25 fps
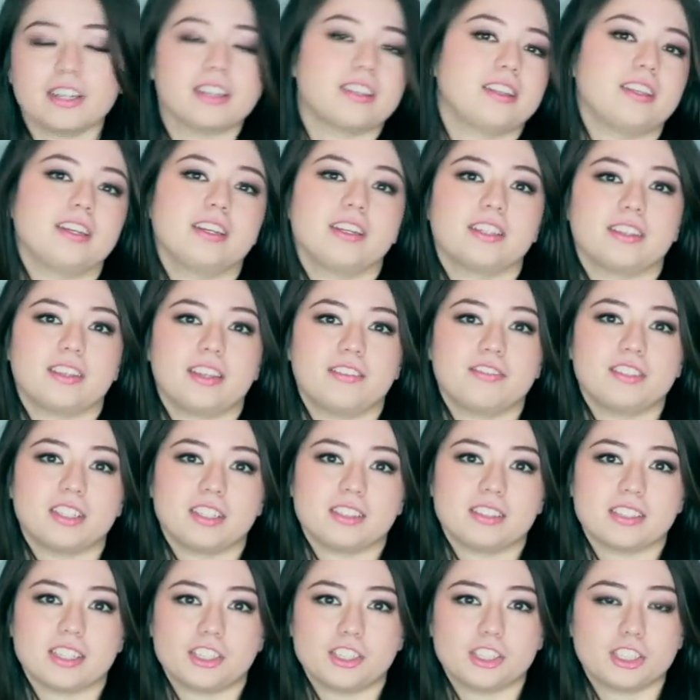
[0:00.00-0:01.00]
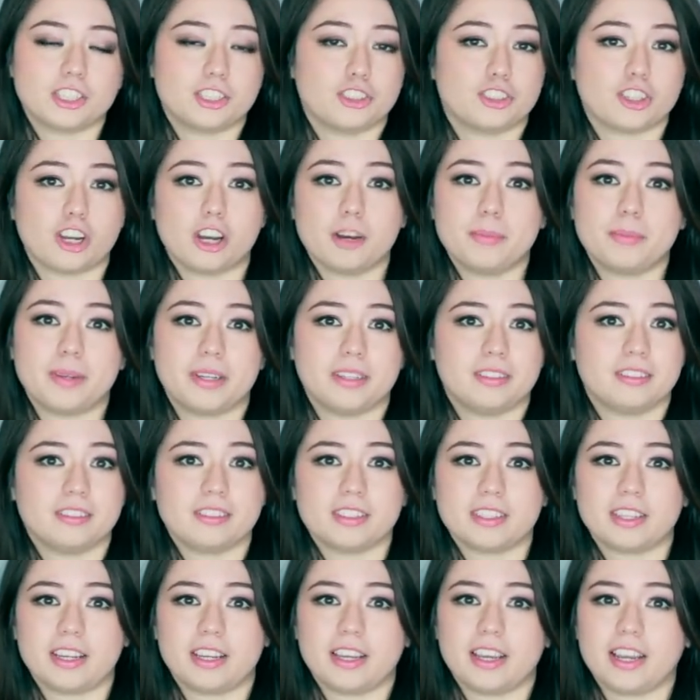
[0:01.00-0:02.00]
I think that they've done such a good job,
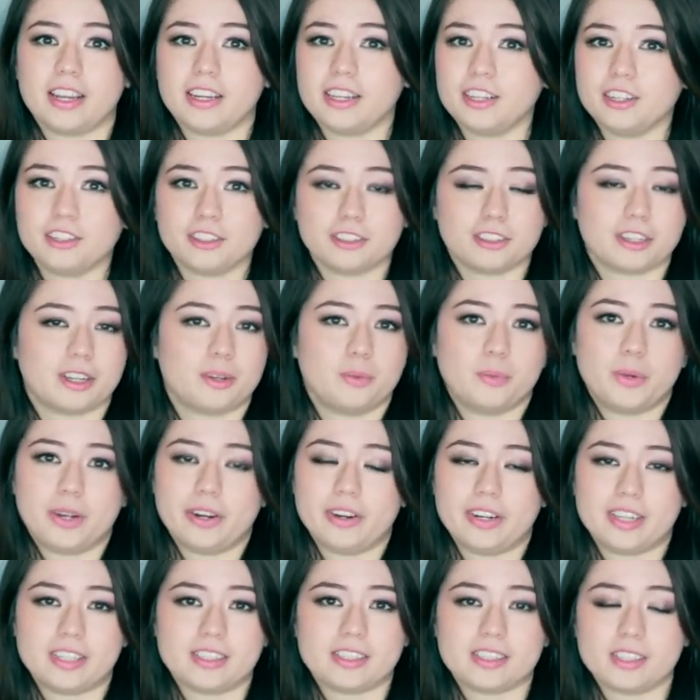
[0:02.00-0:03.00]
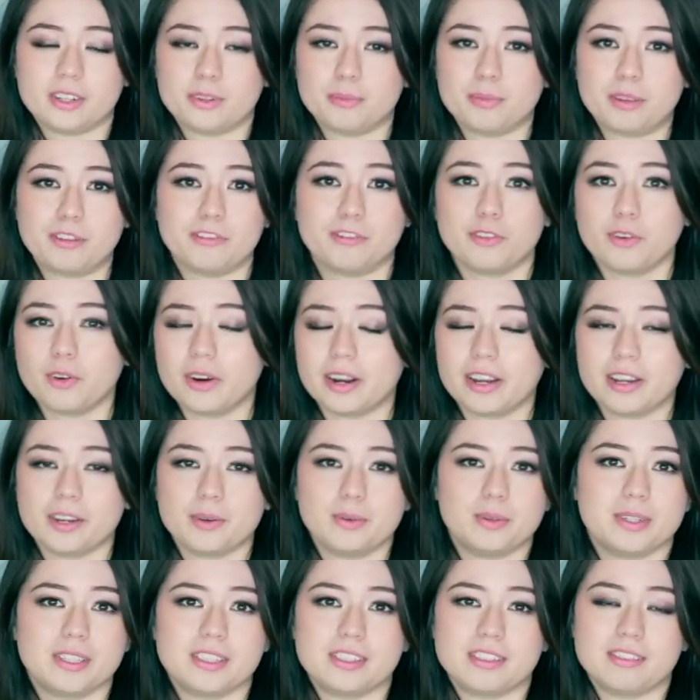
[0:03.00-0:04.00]
and any girl can wear it. So before
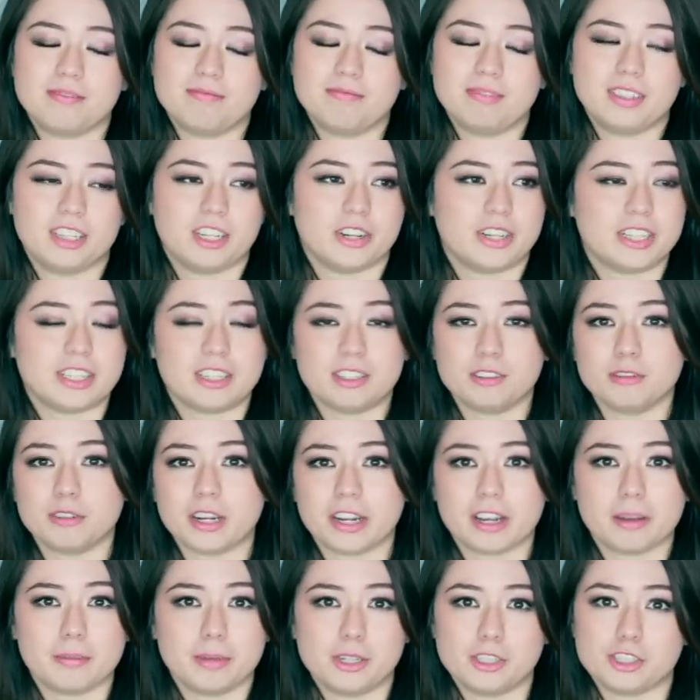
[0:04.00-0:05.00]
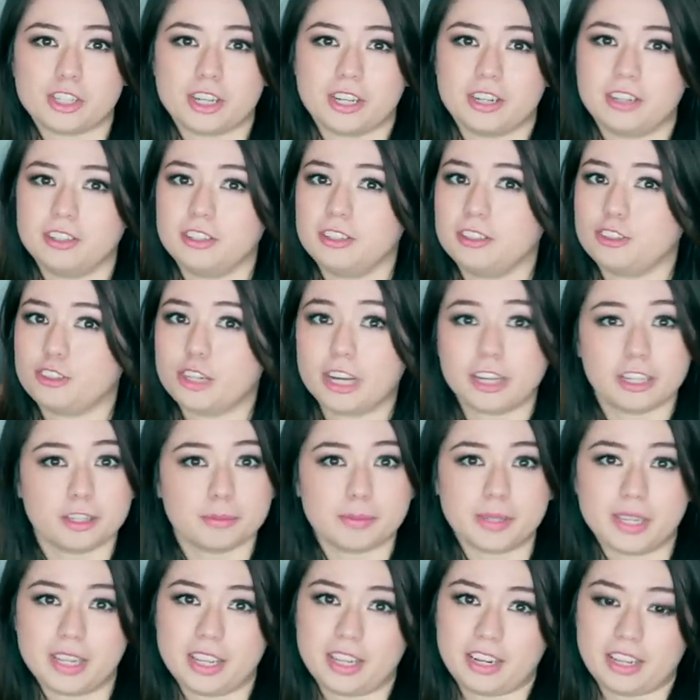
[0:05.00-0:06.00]
I would, you know, I didn't recommend Triangl
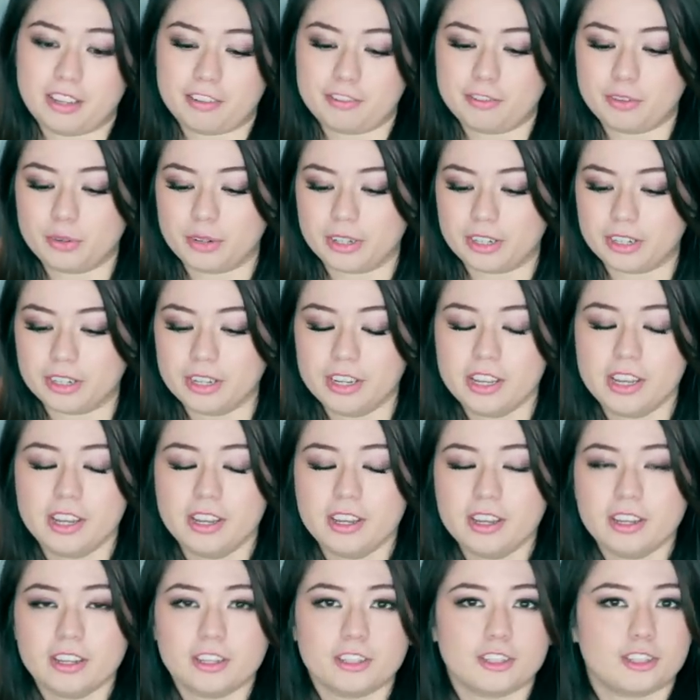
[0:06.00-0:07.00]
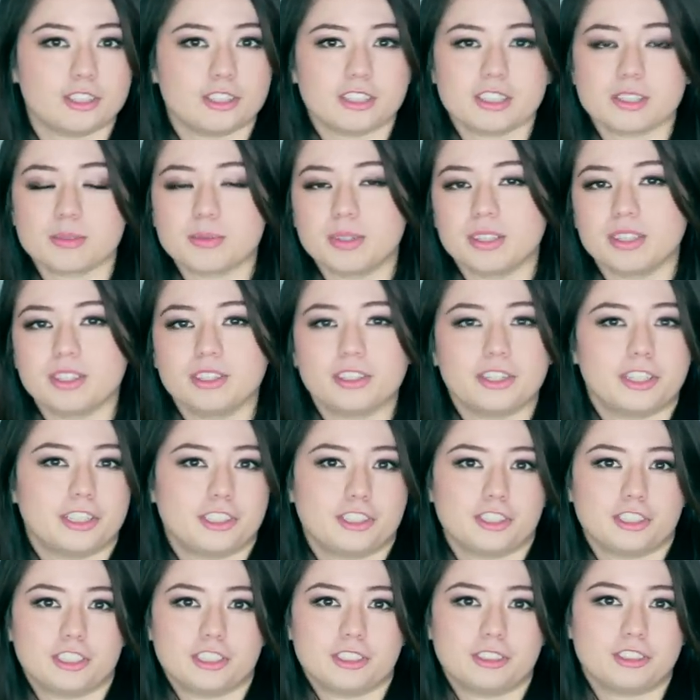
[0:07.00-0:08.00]
Bikini for girls with a
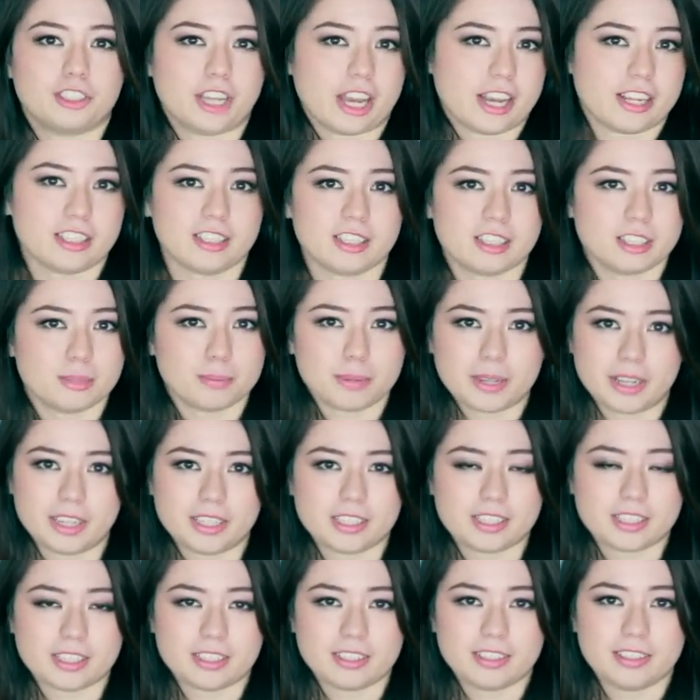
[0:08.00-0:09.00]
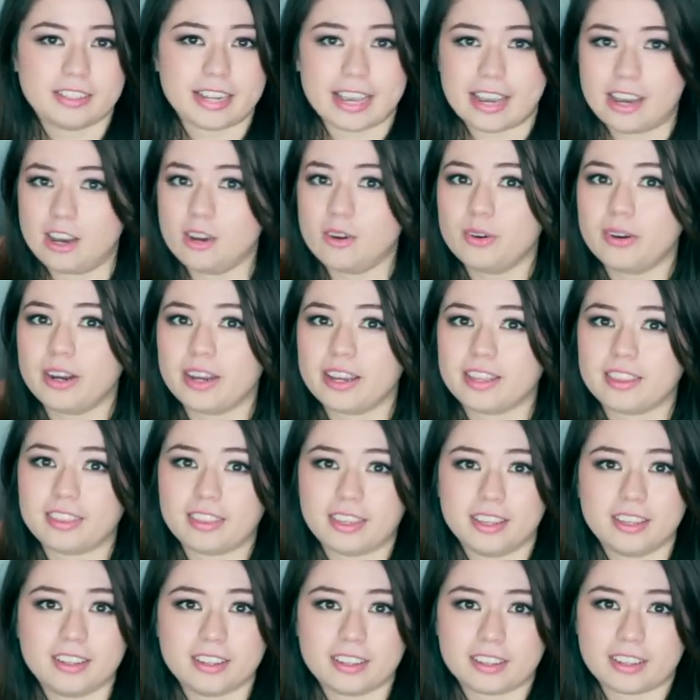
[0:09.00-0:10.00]
larger chest, but now I
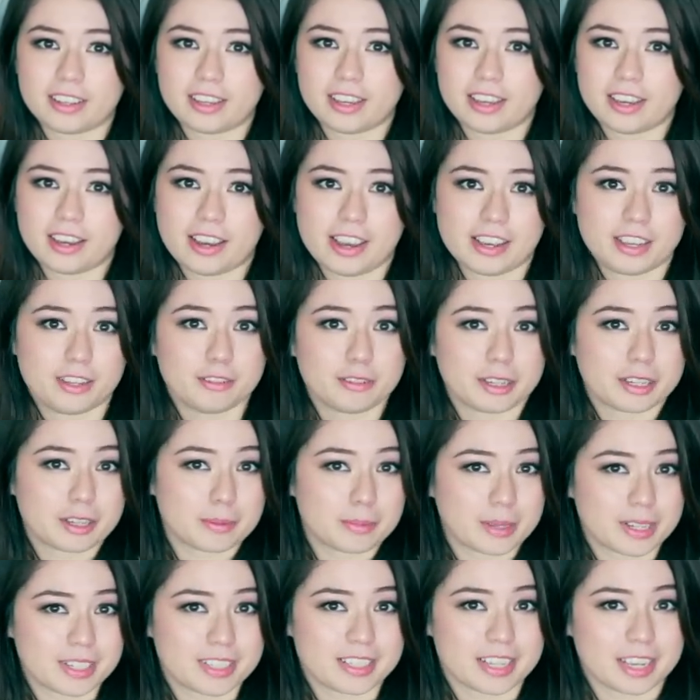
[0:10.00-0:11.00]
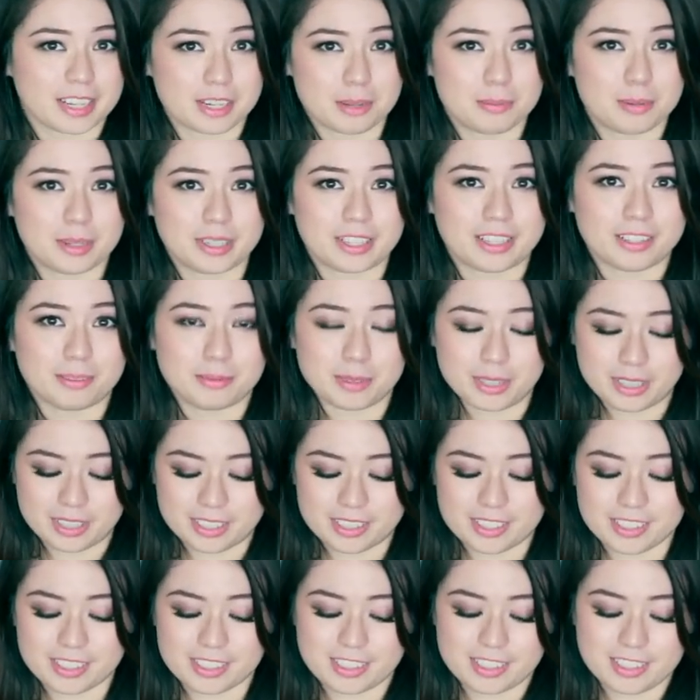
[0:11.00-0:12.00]
think I can recommend it to anybody
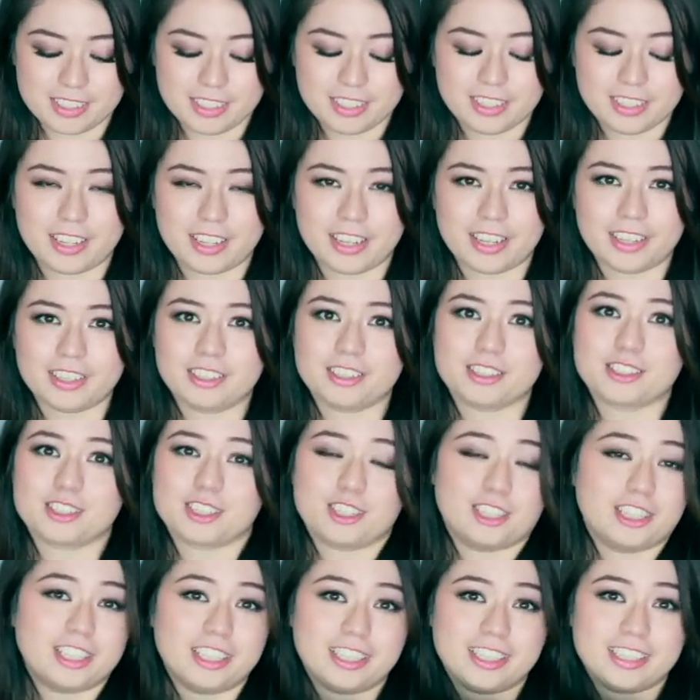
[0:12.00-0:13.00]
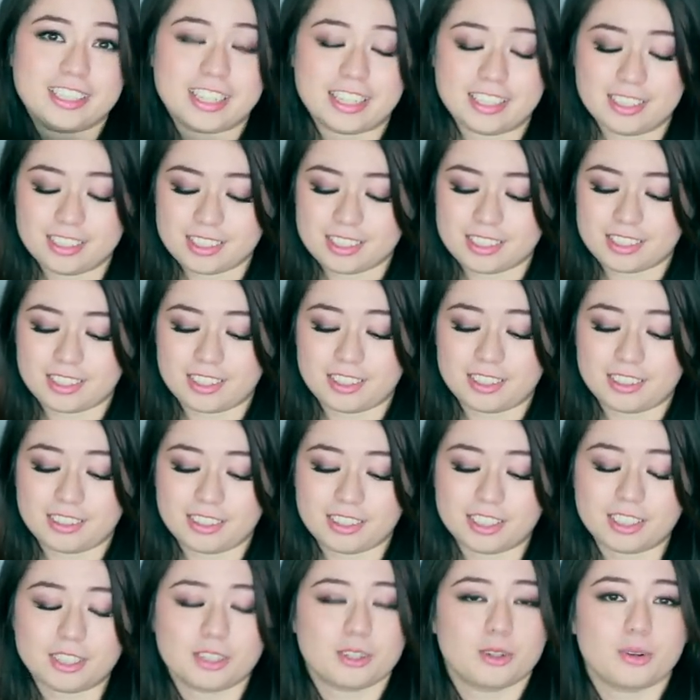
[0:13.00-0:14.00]
because it looks good and it's
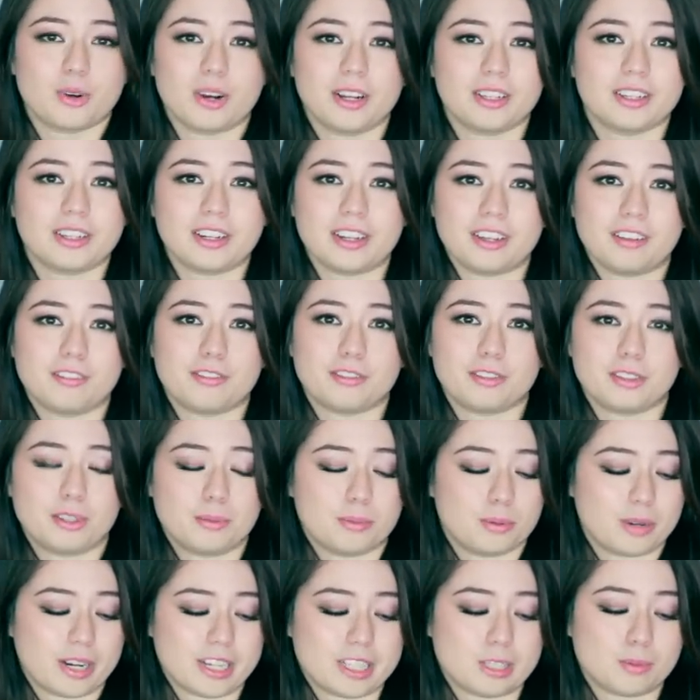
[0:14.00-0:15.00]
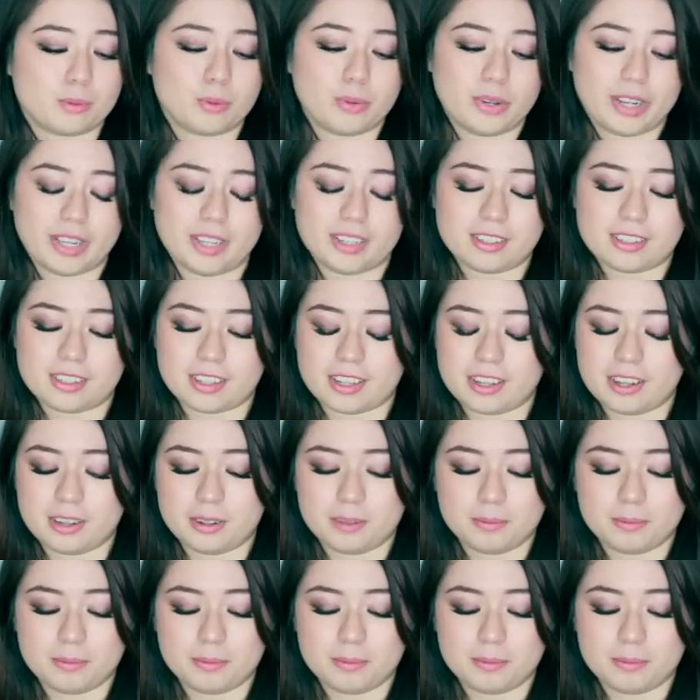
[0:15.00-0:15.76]
a good quality for the price point.